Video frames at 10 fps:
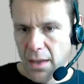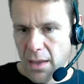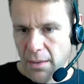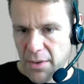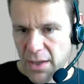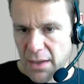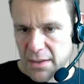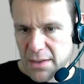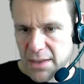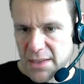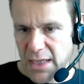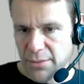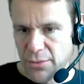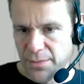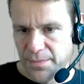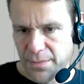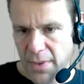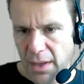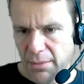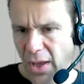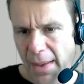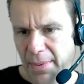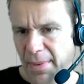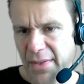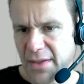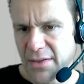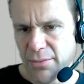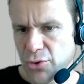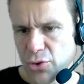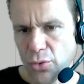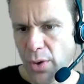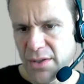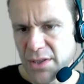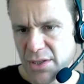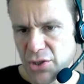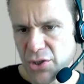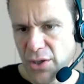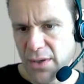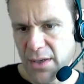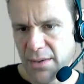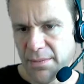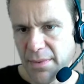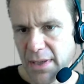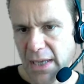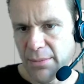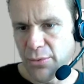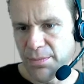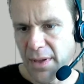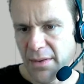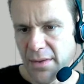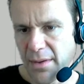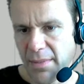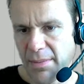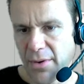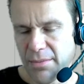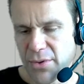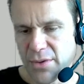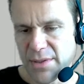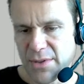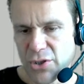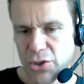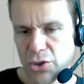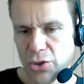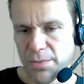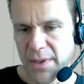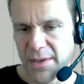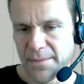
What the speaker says: I'm going to disable. I'm not happy about this. I'm not sure why this isn't showing a enabled button. Or maybe I'm doing something stupid.